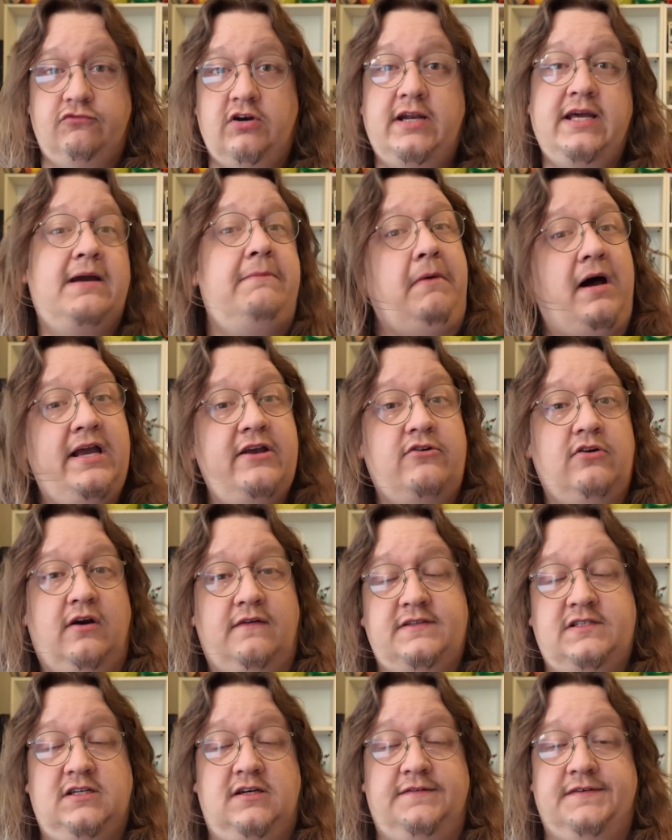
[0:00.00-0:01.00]
running a
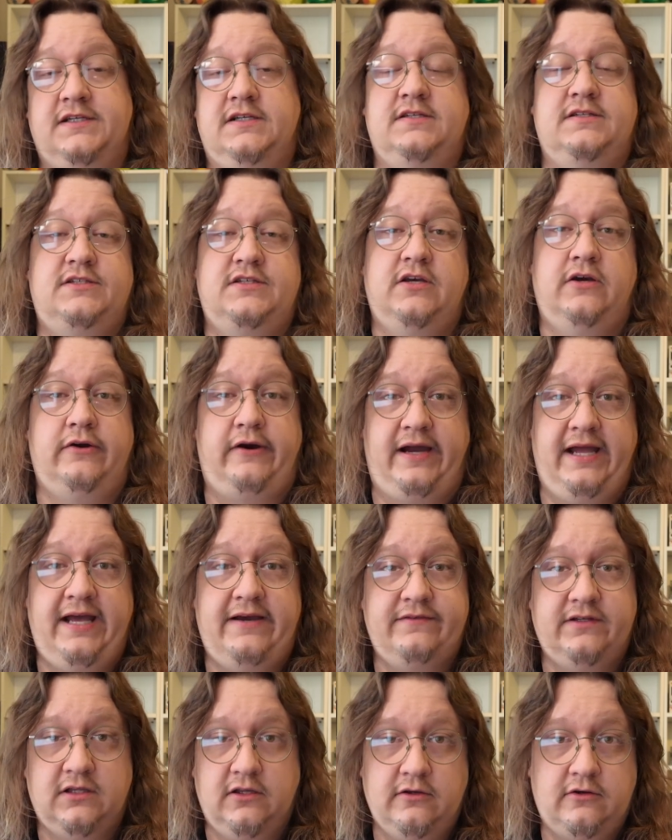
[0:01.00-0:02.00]
Minecraft server. So I
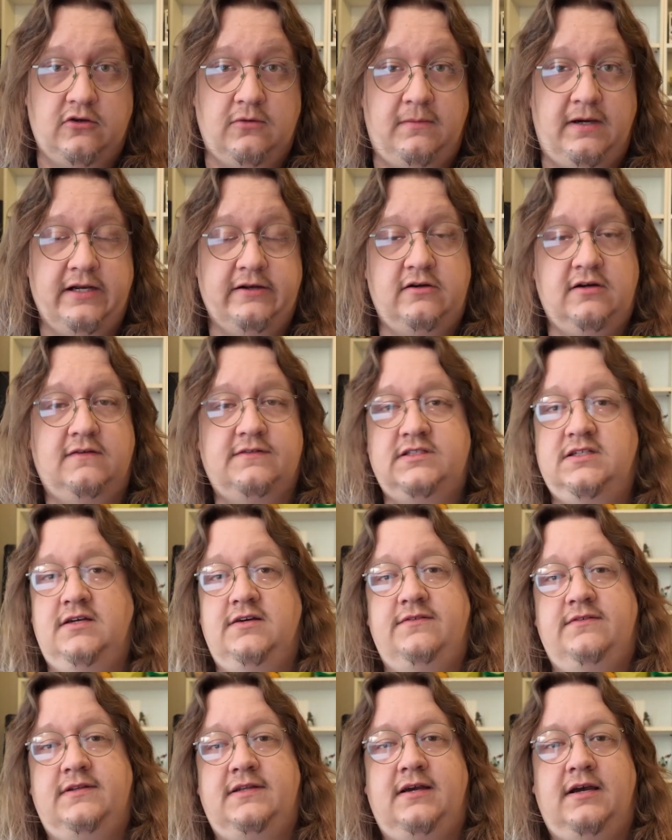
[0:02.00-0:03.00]
have a local Minecraft
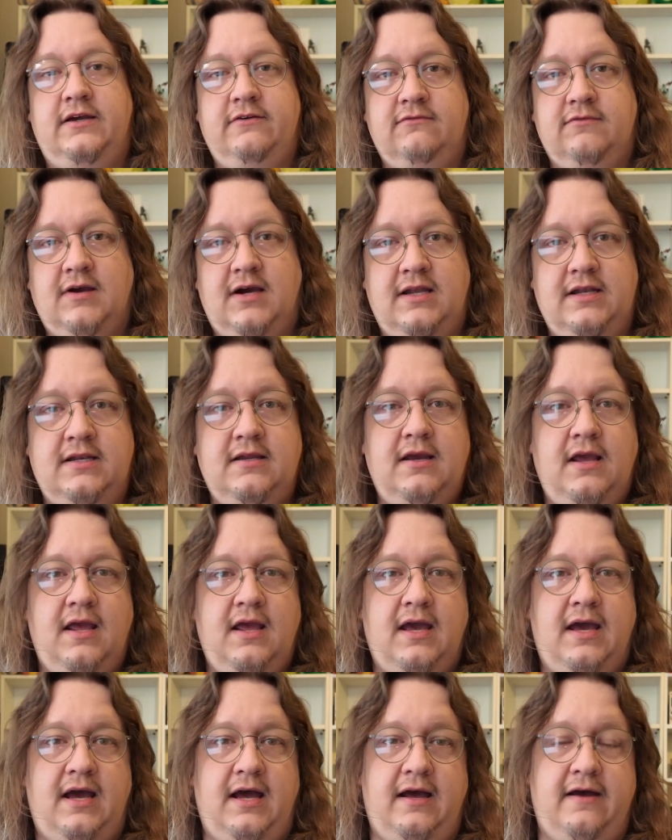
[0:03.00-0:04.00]
server that I run
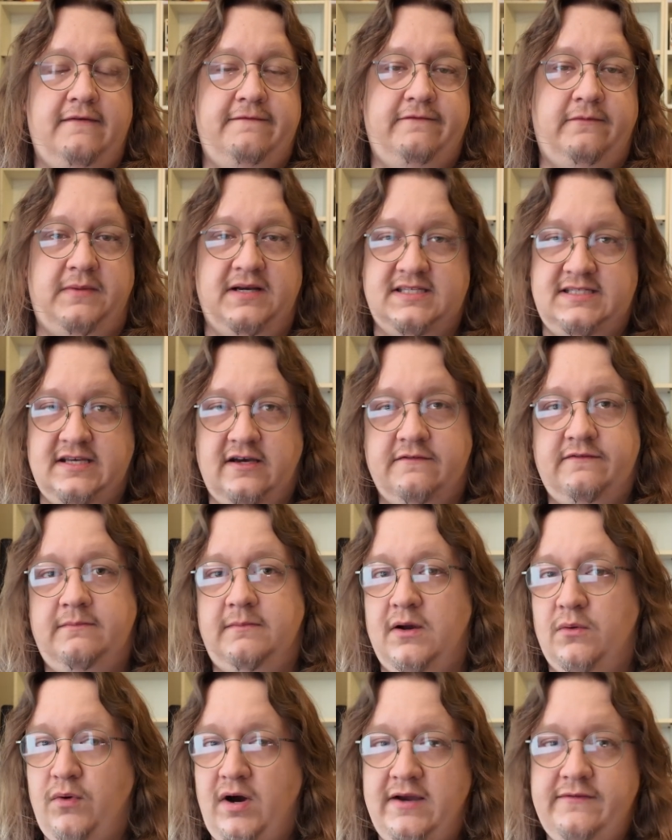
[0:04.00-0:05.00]
uh, for myself and
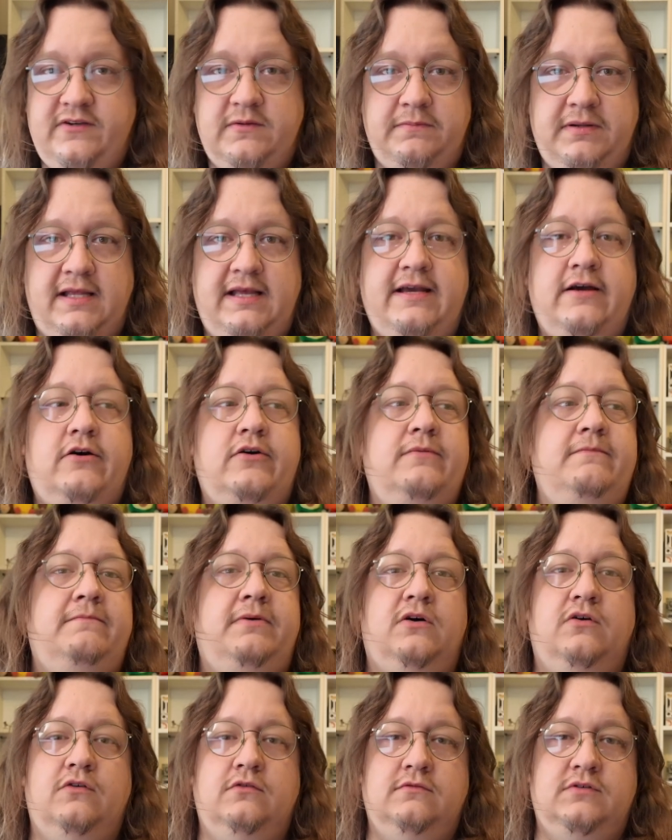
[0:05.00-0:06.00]
my wife to play on,
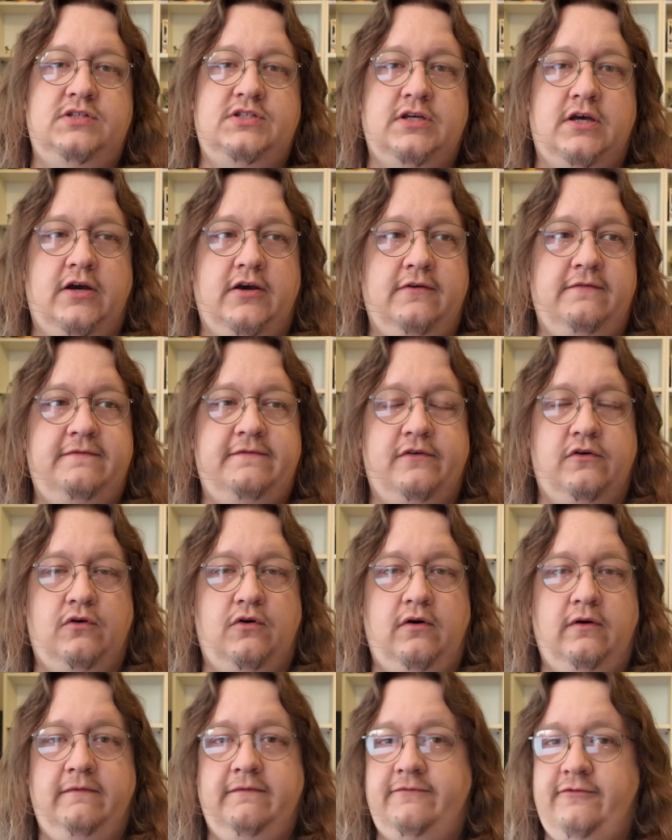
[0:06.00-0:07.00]
but also
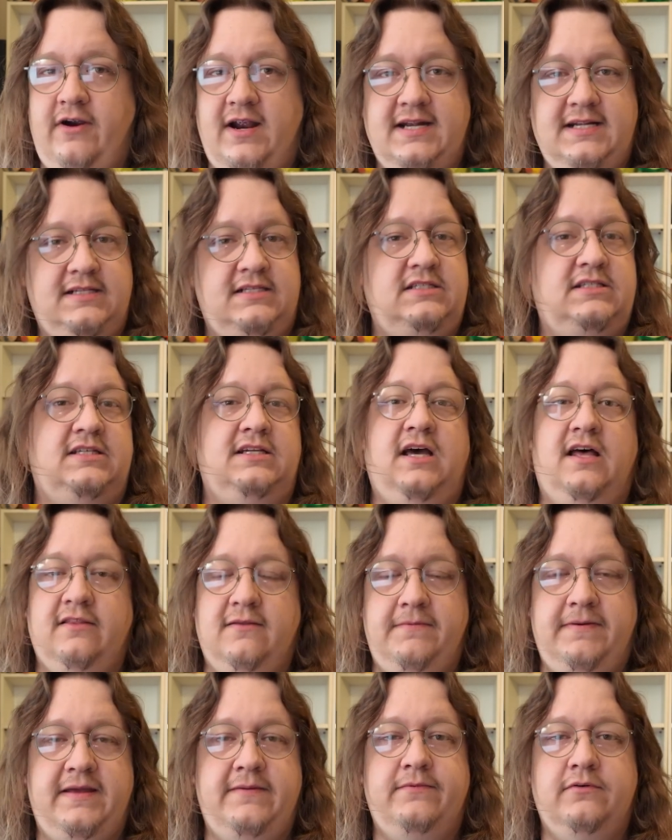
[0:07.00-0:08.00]
for friends and other
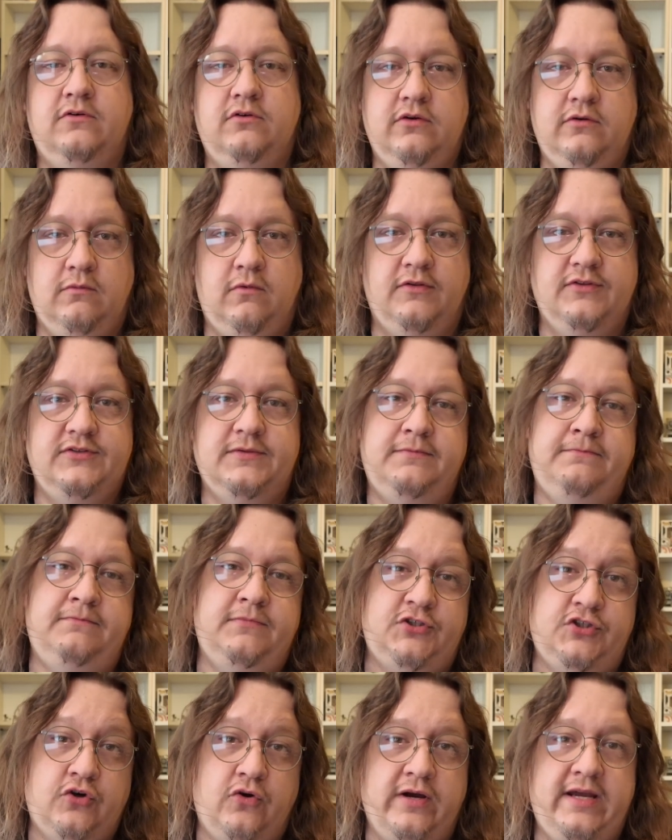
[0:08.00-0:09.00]
people who want to
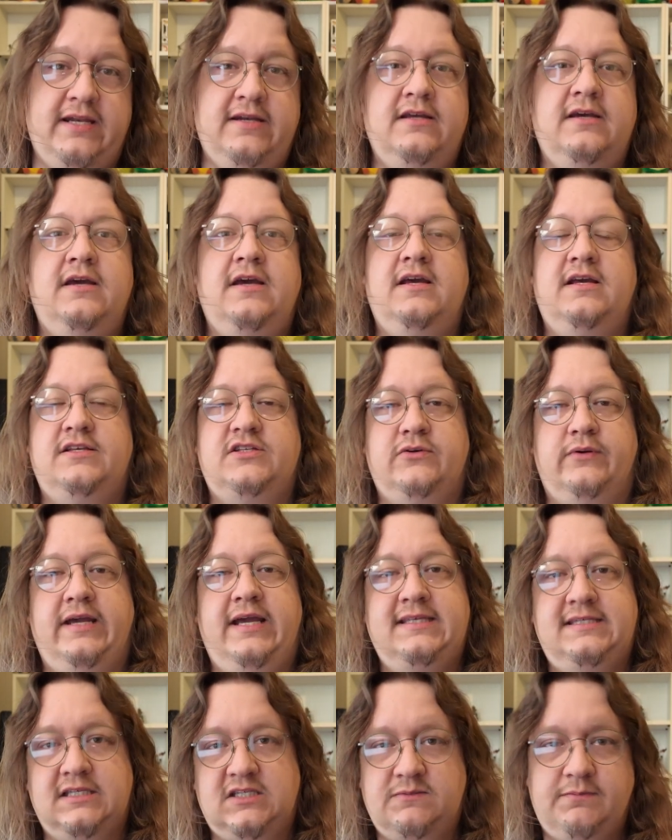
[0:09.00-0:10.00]
join. So it
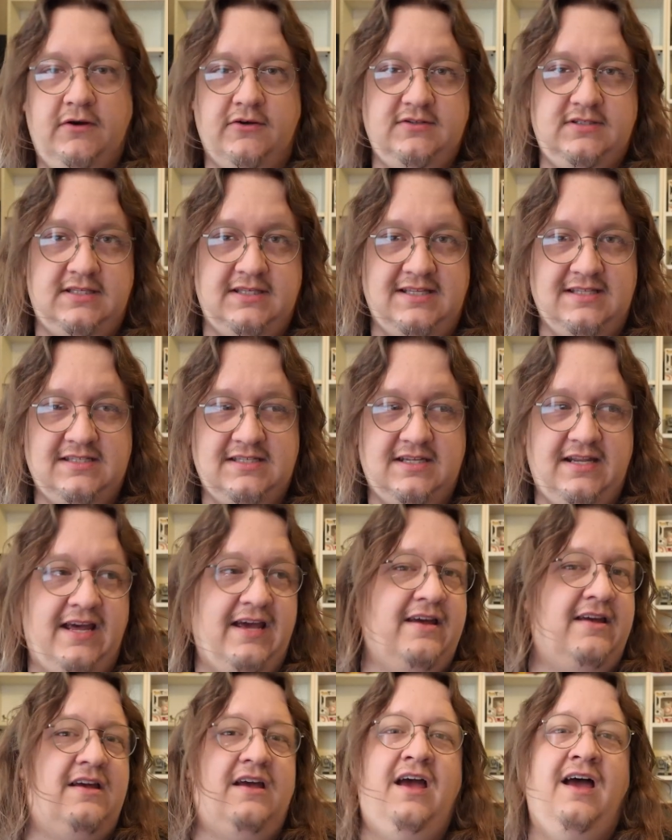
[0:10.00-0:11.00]
is exposed to the
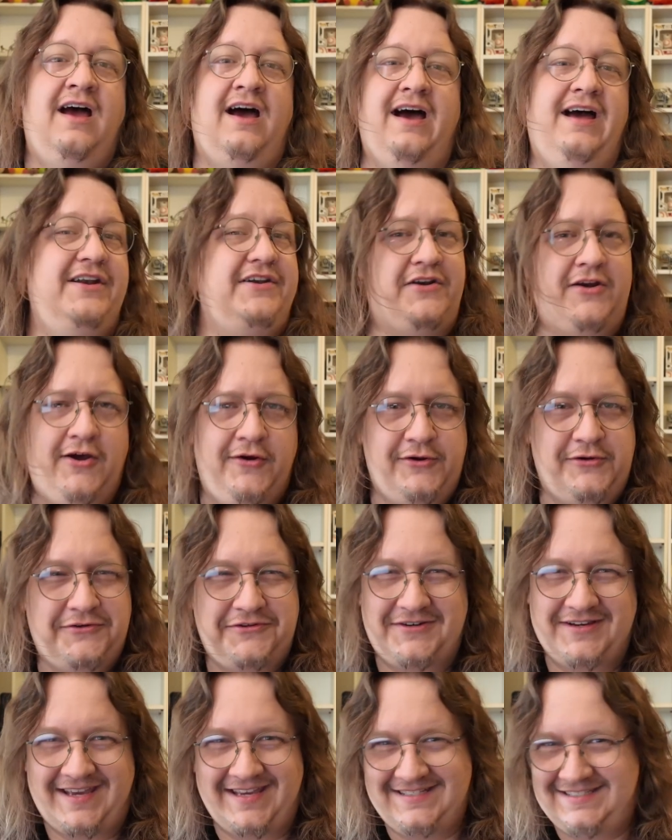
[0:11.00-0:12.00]
internet. Uh, no, you're
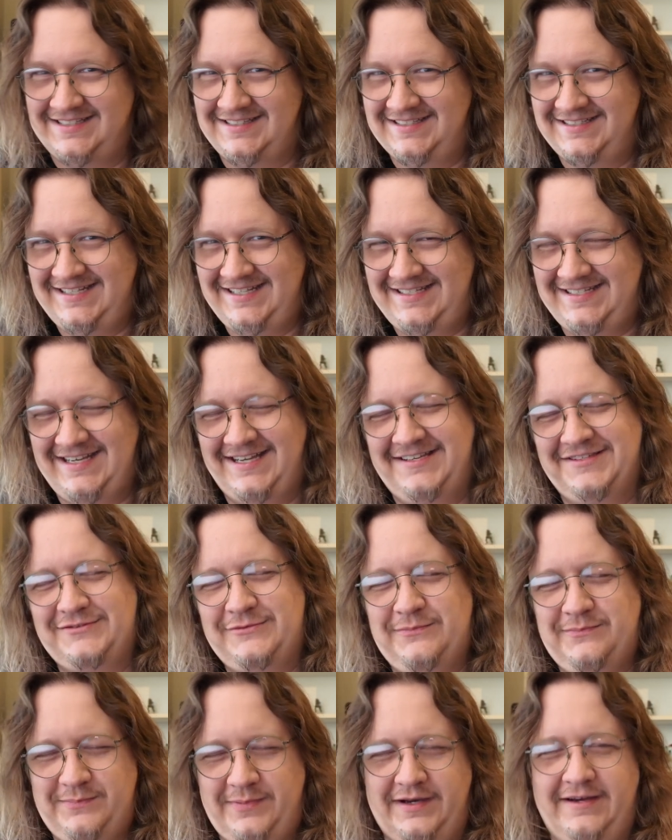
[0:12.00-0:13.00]
not getting the details,
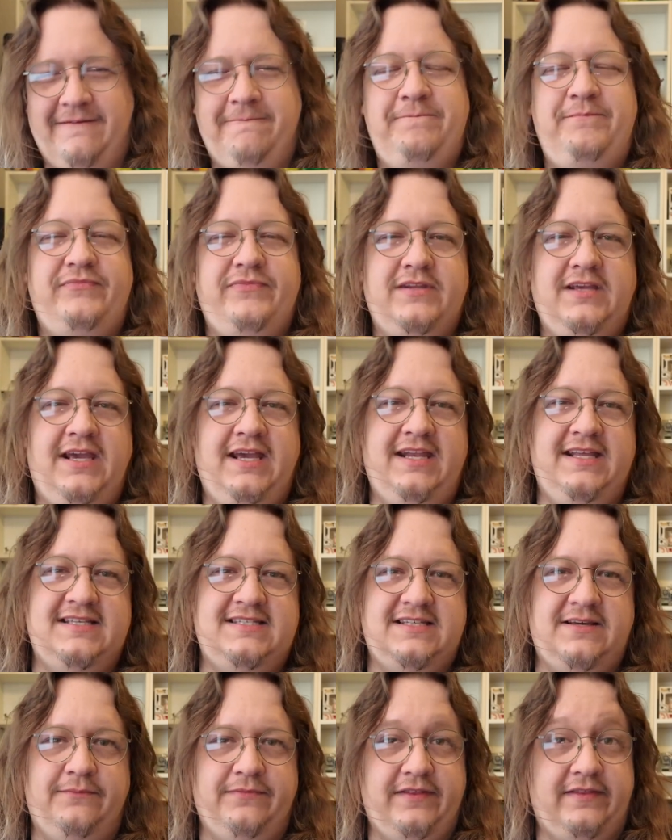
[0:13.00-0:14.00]
but it is
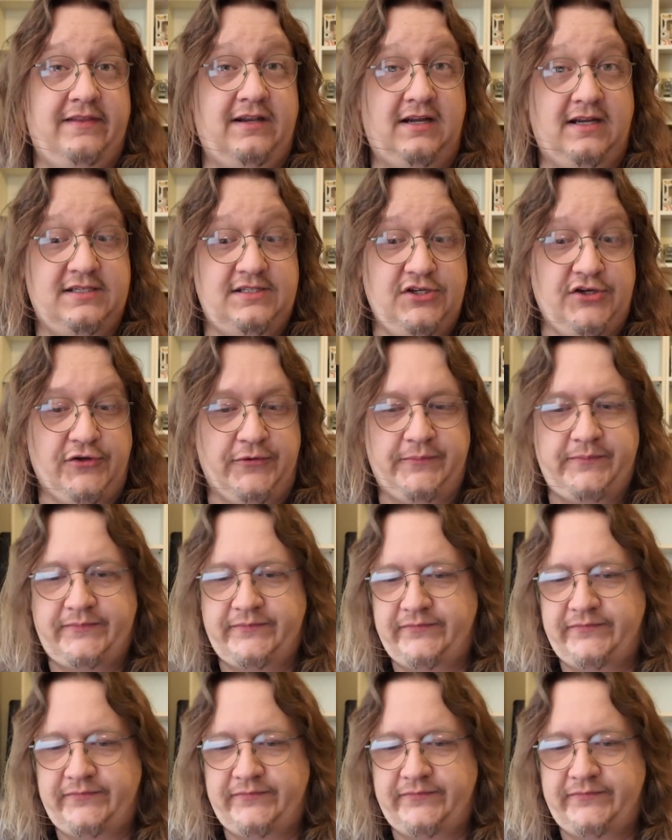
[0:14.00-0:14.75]
something that I do.